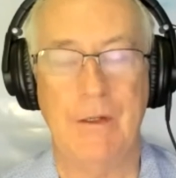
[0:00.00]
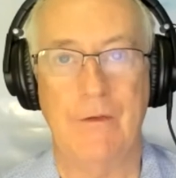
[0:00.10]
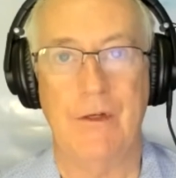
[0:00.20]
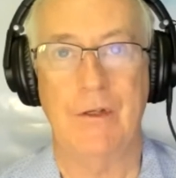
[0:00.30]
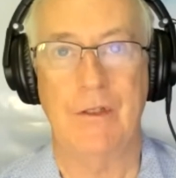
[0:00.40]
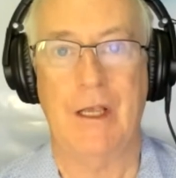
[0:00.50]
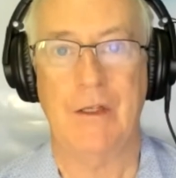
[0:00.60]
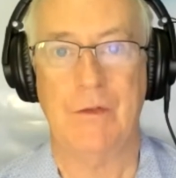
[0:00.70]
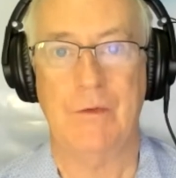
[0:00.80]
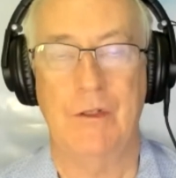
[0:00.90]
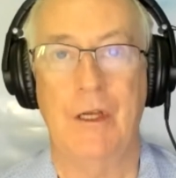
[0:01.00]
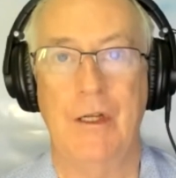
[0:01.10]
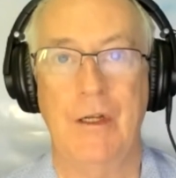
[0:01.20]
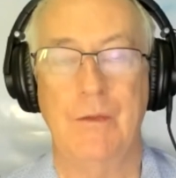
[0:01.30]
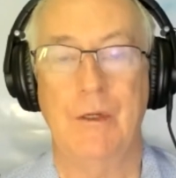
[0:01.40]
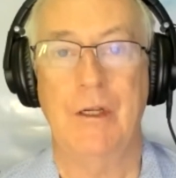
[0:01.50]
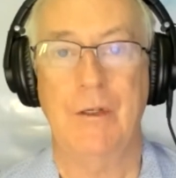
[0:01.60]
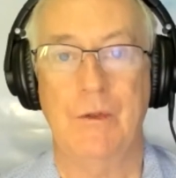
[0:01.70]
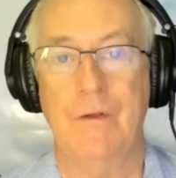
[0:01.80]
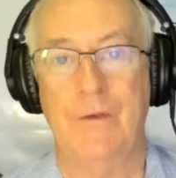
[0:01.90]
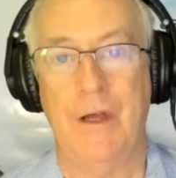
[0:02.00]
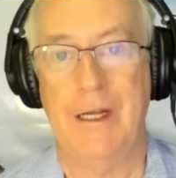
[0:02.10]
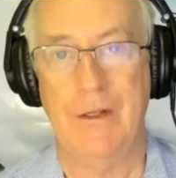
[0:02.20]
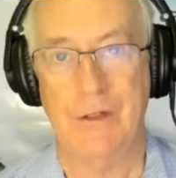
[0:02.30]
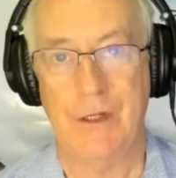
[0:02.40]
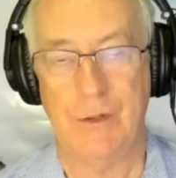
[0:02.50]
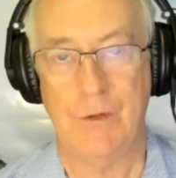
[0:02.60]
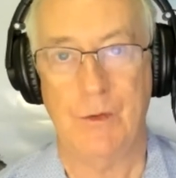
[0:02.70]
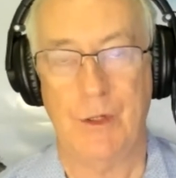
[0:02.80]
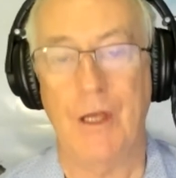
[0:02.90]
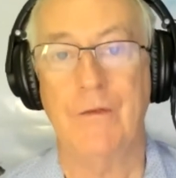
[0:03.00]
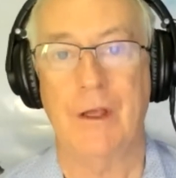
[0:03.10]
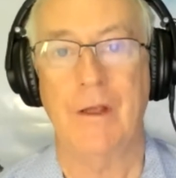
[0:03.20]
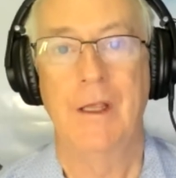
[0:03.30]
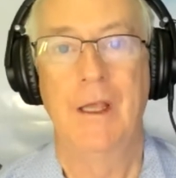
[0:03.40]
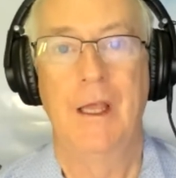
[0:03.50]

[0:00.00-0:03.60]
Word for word: of the disaster of the nineteen twenties when the finance sector took over.